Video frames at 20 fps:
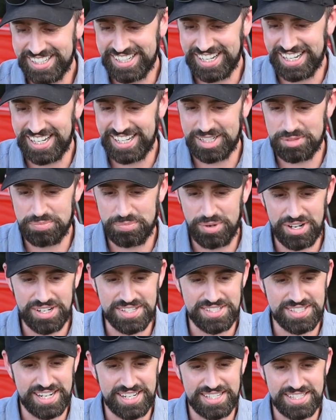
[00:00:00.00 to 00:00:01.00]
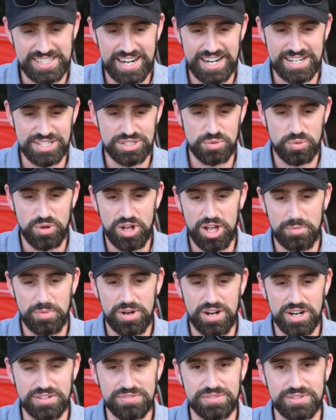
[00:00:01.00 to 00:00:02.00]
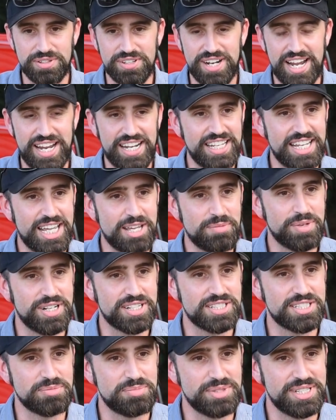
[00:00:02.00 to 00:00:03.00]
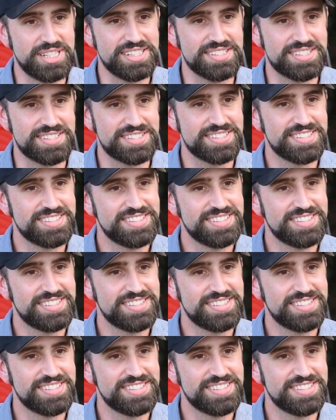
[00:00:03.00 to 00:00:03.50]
Bought a set of tires at Walmart for 88 bucks a piece